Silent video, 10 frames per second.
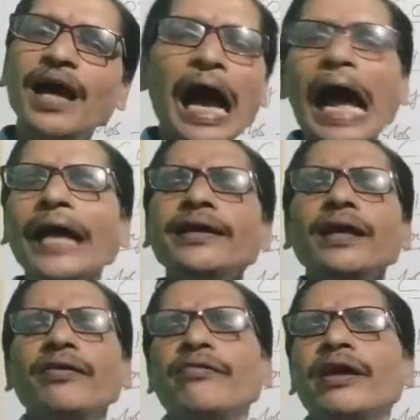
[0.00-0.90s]
I
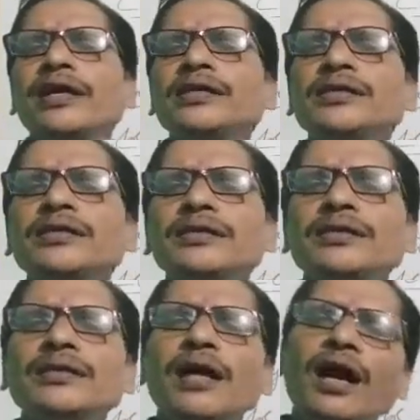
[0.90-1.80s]

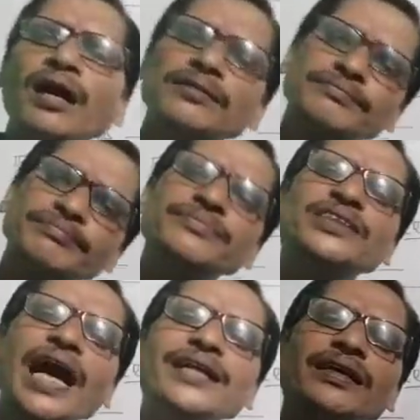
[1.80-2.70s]
availed
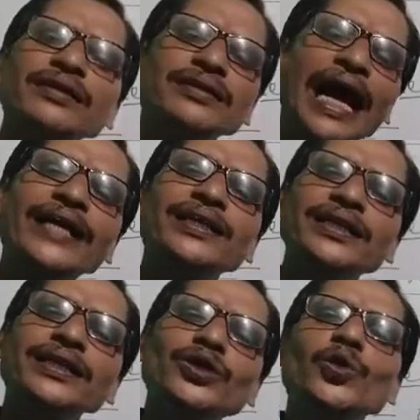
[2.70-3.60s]

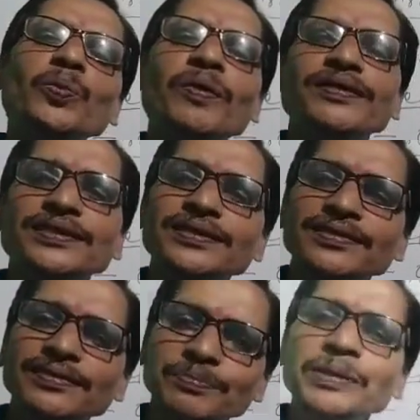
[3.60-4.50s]

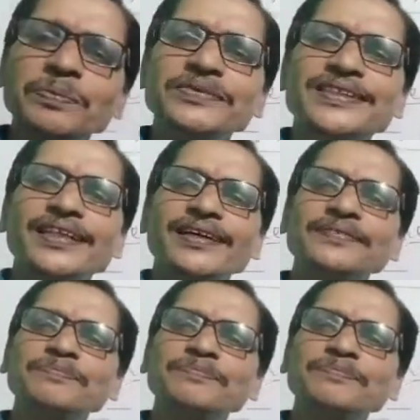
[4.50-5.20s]
92%. People say.